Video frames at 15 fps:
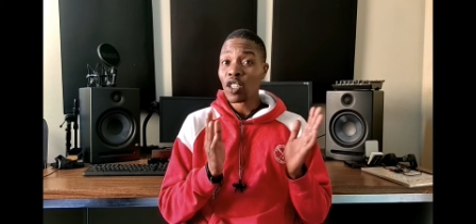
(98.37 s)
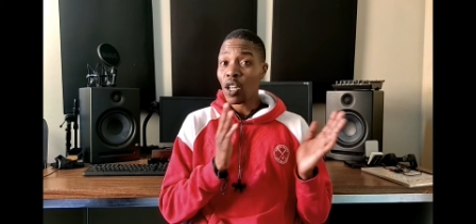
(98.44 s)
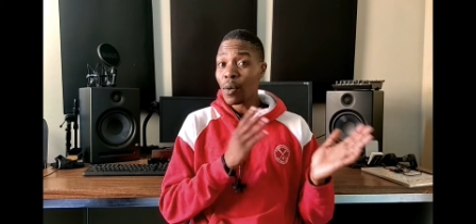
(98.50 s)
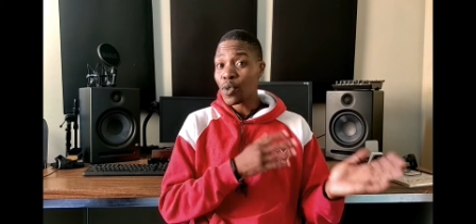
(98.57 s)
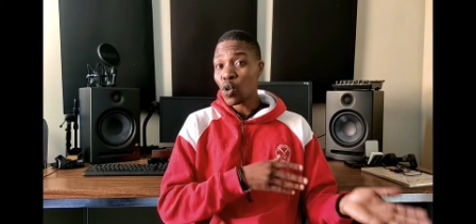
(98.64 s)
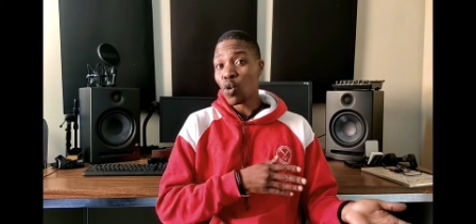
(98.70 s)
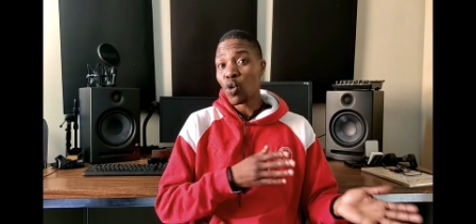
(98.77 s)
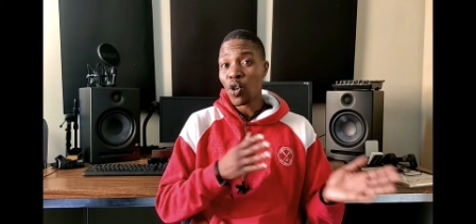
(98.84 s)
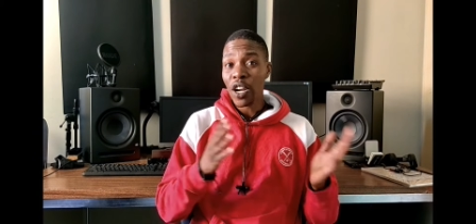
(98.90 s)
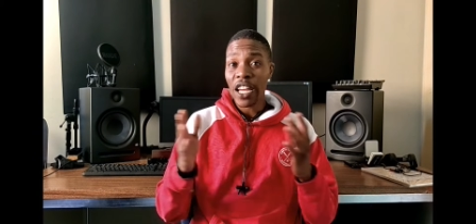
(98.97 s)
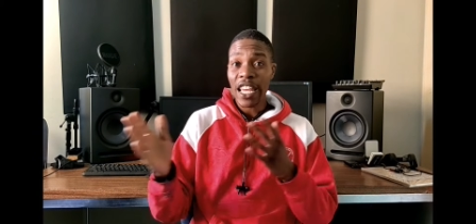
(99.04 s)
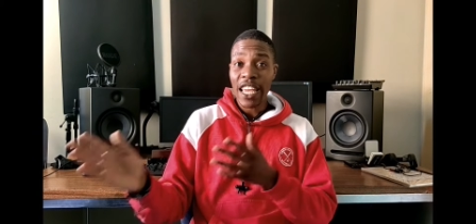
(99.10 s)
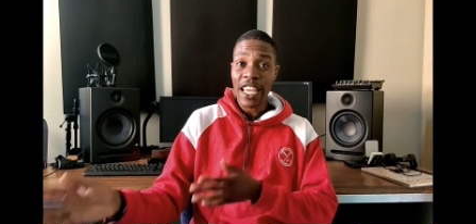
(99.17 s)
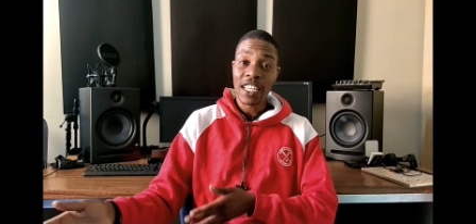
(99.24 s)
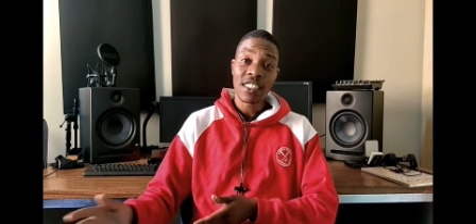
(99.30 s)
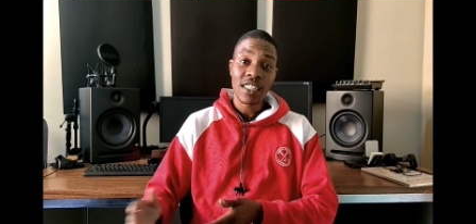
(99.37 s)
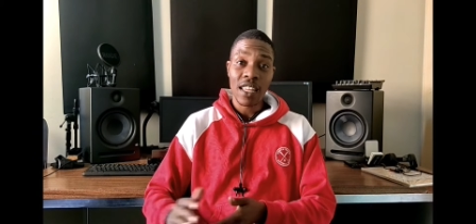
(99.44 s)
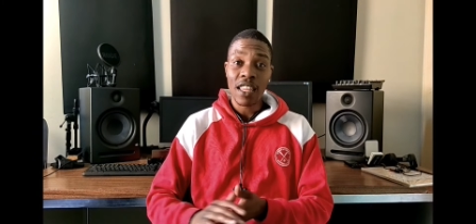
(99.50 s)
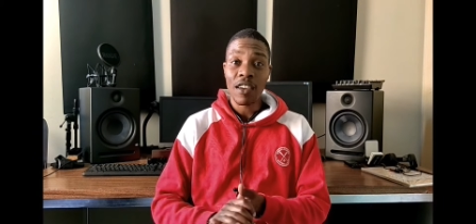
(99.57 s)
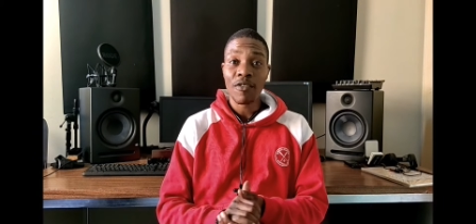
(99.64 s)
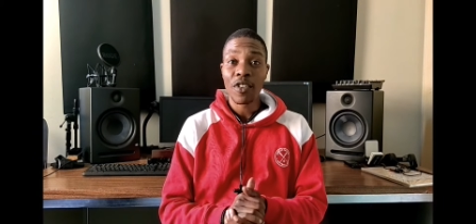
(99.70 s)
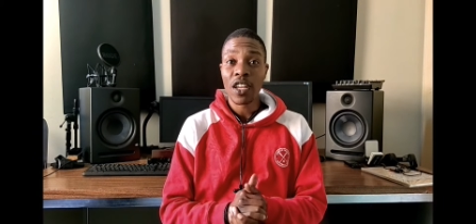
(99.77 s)
top scorer in
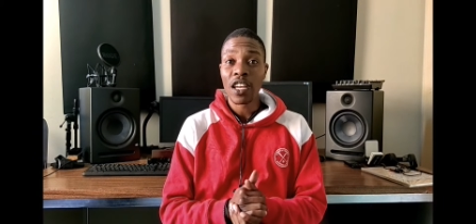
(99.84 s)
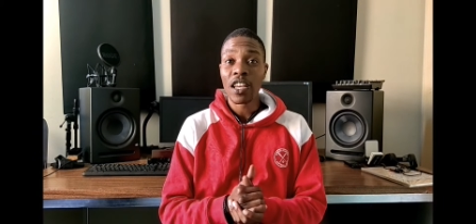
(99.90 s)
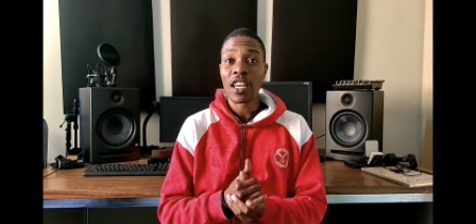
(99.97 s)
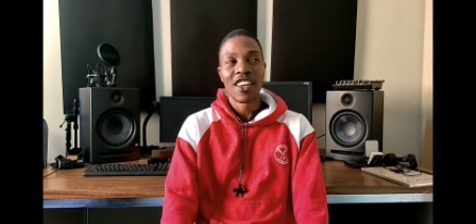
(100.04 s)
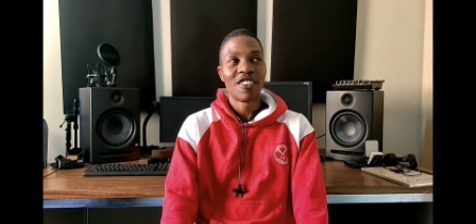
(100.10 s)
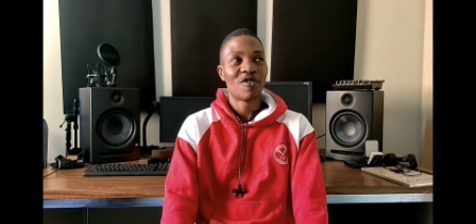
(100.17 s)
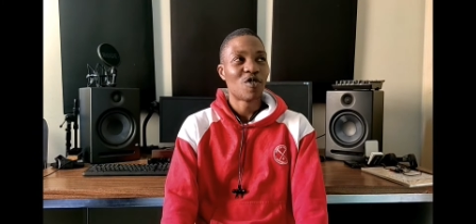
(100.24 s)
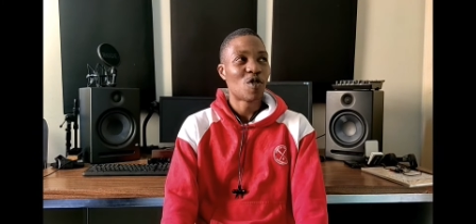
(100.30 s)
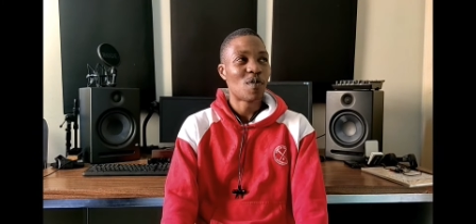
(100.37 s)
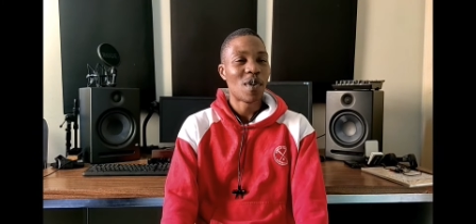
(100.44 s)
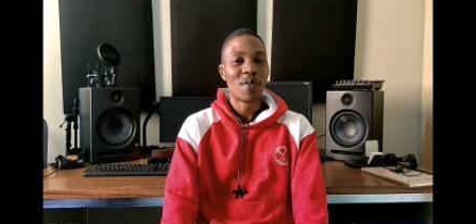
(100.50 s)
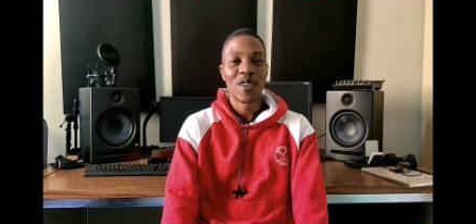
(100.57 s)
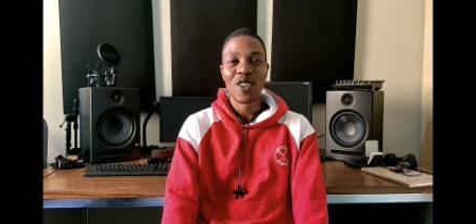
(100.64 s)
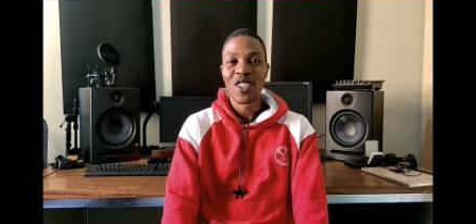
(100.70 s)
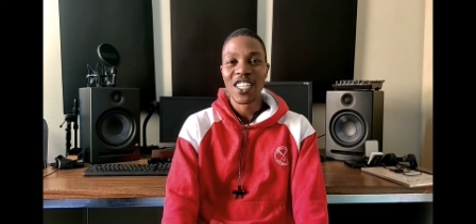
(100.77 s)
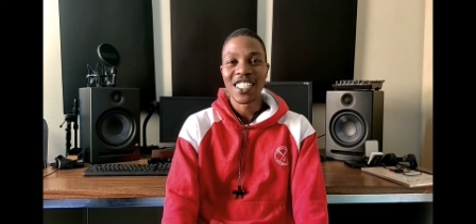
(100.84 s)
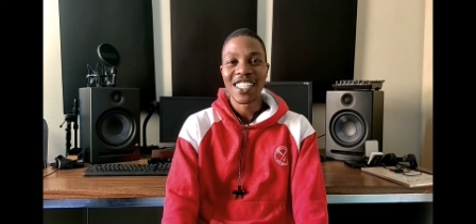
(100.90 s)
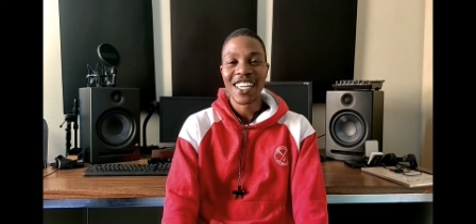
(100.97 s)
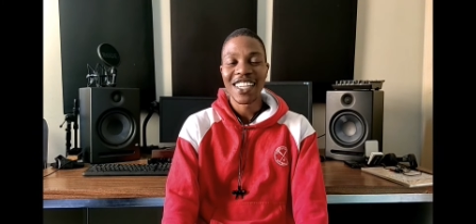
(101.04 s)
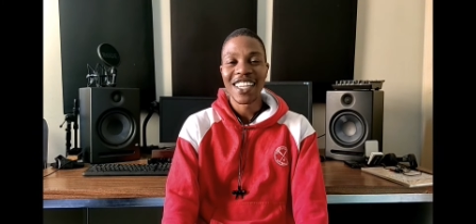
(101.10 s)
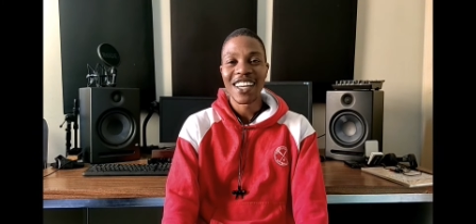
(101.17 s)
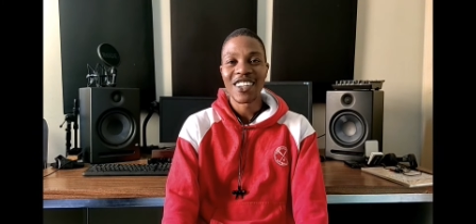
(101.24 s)
South Africa former Mamelodi
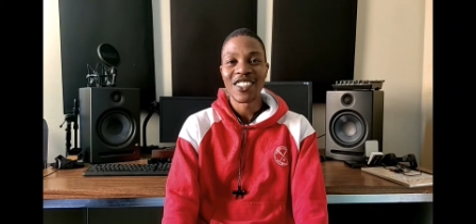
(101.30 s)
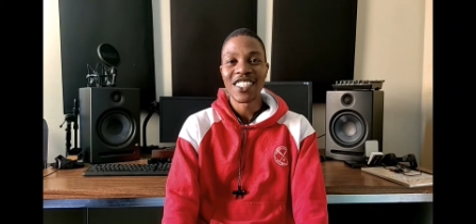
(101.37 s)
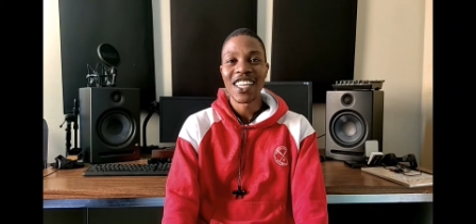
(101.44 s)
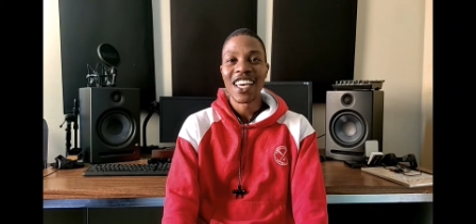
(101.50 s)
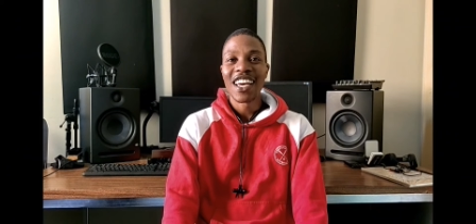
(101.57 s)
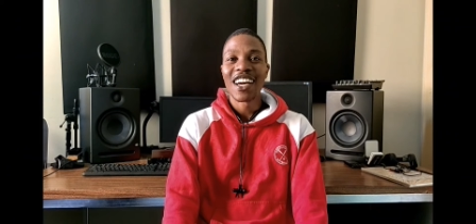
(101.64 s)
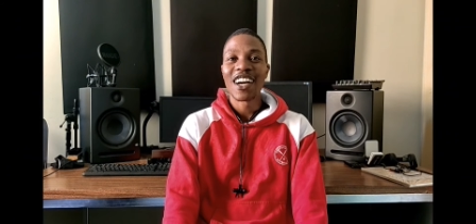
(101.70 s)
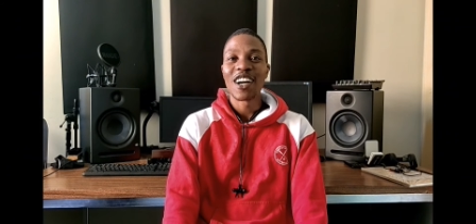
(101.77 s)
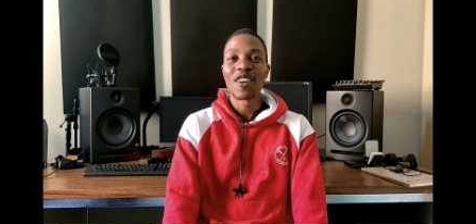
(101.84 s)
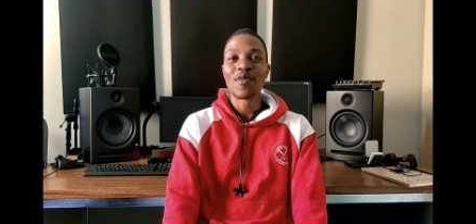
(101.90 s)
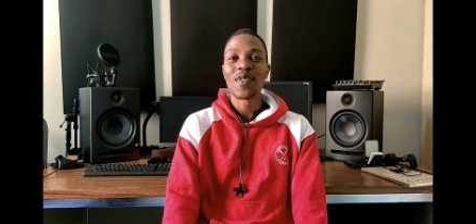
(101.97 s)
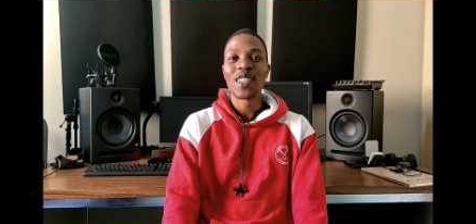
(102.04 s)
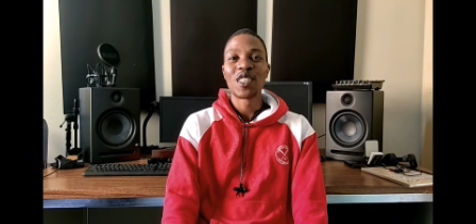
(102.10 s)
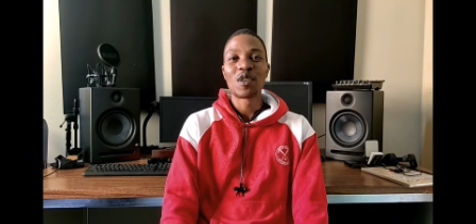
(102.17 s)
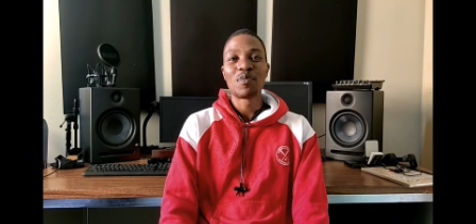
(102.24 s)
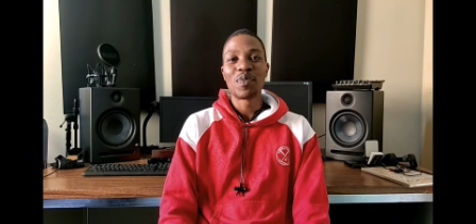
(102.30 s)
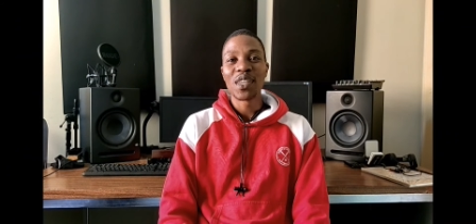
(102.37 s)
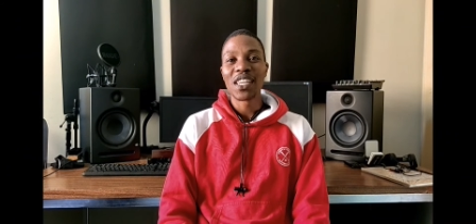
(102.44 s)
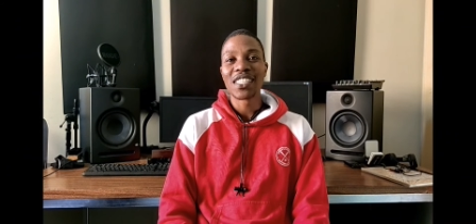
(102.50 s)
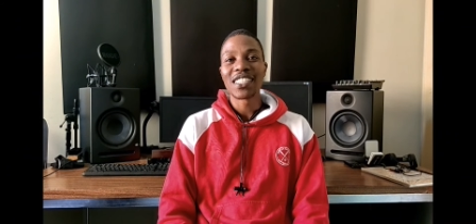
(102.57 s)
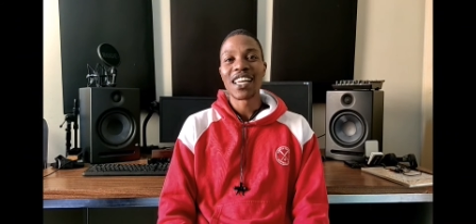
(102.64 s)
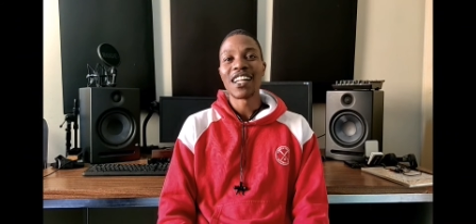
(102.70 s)
Sundowns um, in the
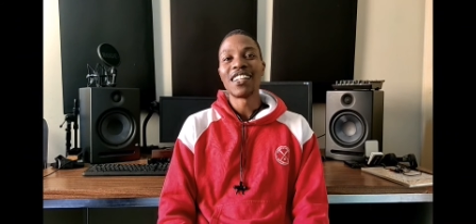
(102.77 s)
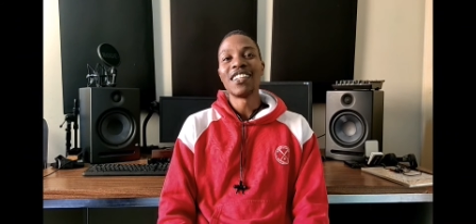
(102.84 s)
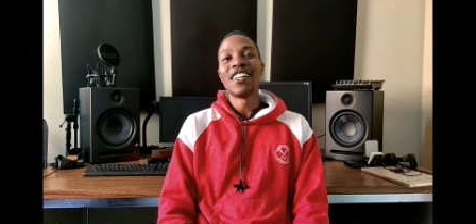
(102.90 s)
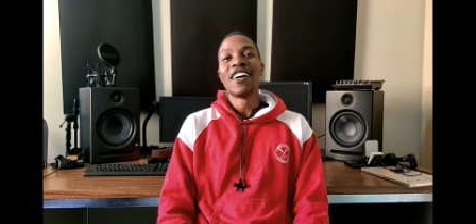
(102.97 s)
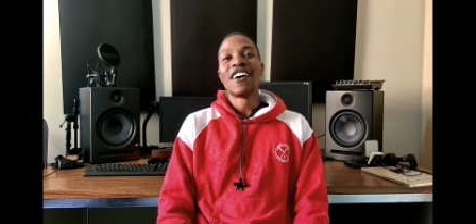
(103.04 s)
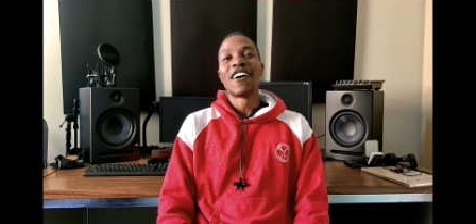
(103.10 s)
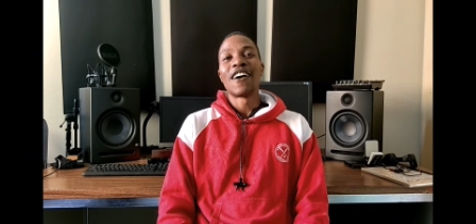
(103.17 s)
PSL.